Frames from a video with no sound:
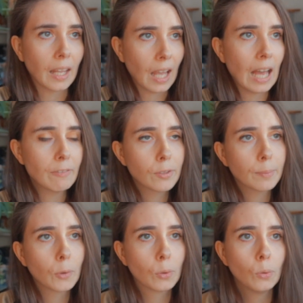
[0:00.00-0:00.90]
have
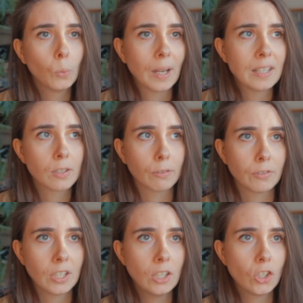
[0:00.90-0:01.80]
some cool ways
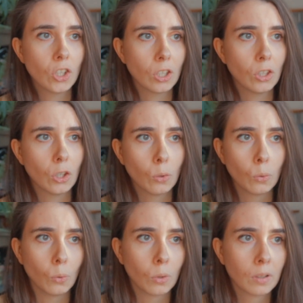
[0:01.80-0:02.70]
of teaching
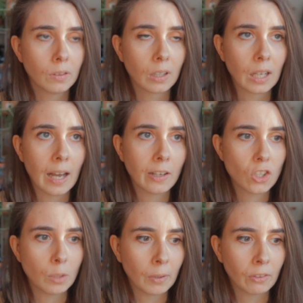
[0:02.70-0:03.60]
you the kanji,